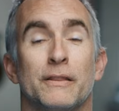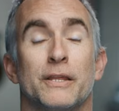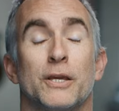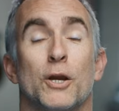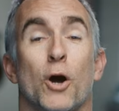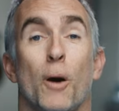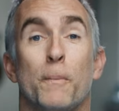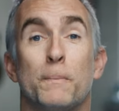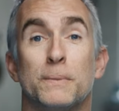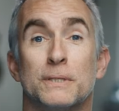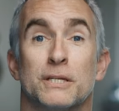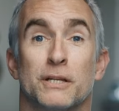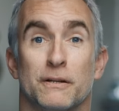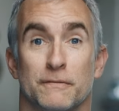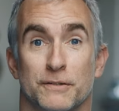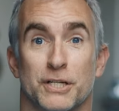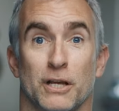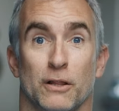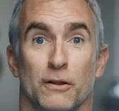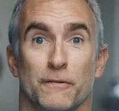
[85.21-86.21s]
The opposite
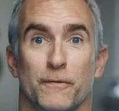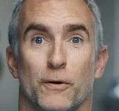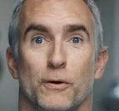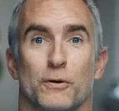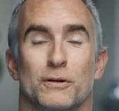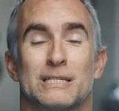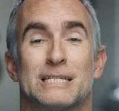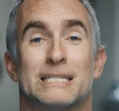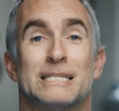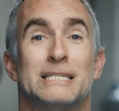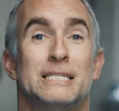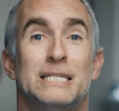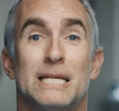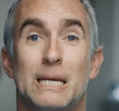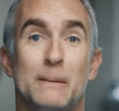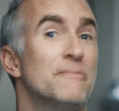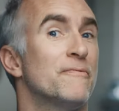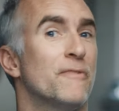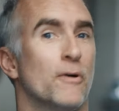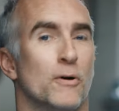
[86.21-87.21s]
of shallow focus,
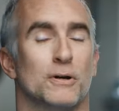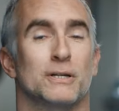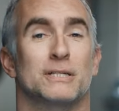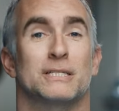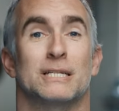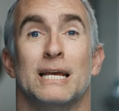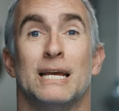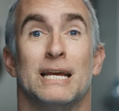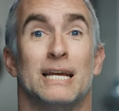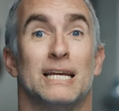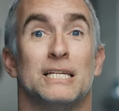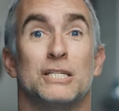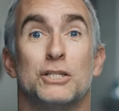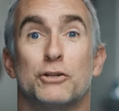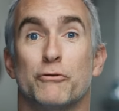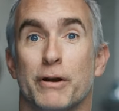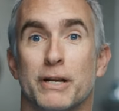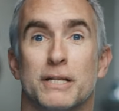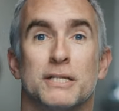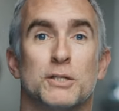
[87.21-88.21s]
deep focus, is
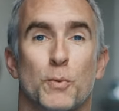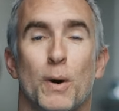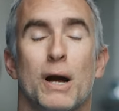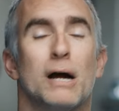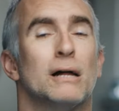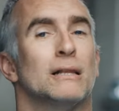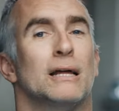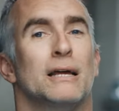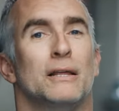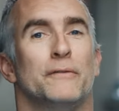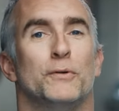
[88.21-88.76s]
great as well.